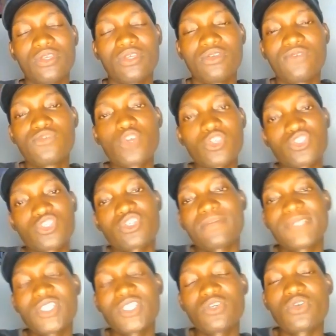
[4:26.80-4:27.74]
You've done
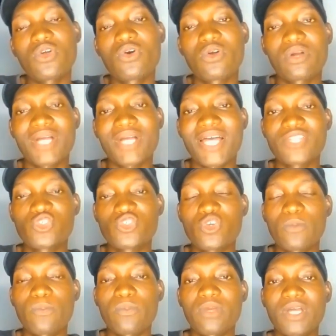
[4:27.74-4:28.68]
something wrong at
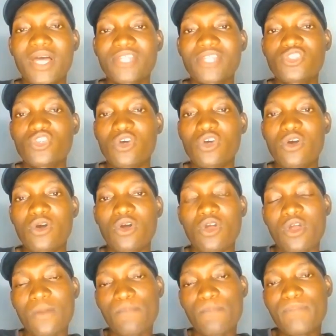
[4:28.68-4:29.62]

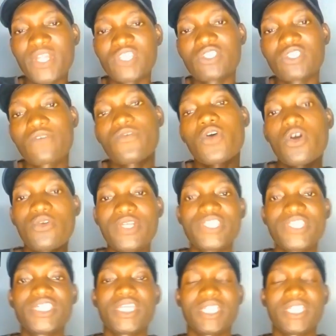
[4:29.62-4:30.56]
your place of
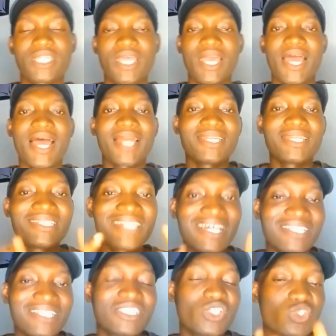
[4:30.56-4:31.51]
origin, and
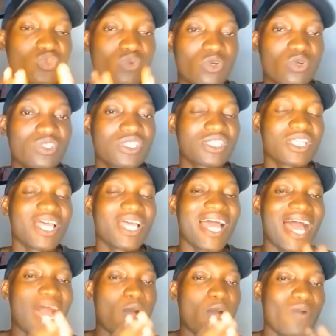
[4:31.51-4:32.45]
that is what
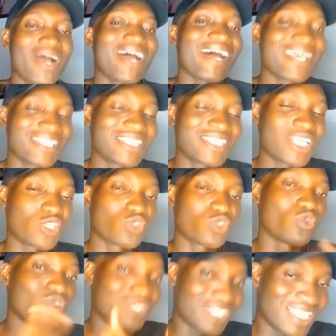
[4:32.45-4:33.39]
our
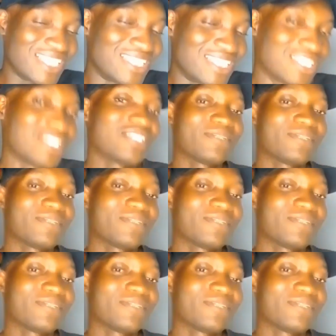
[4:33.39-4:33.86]
ancestors did.